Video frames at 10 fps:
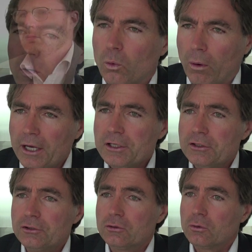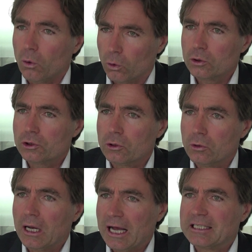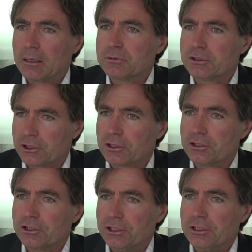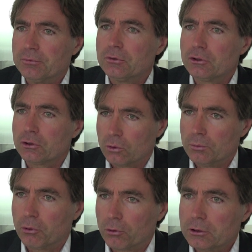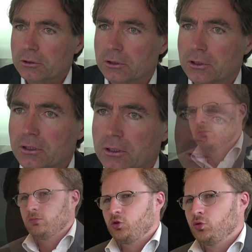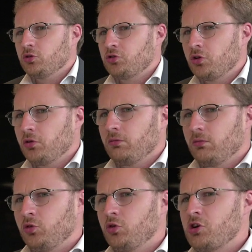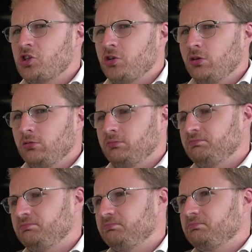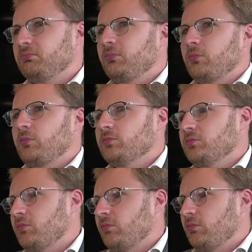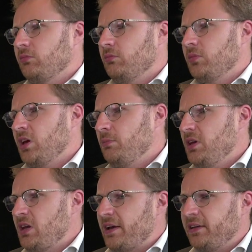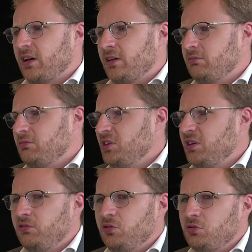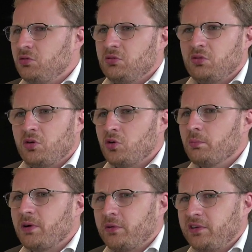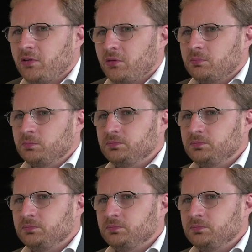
Why is auto adaptability so important? To answer your question, maybe I can give you a comparison.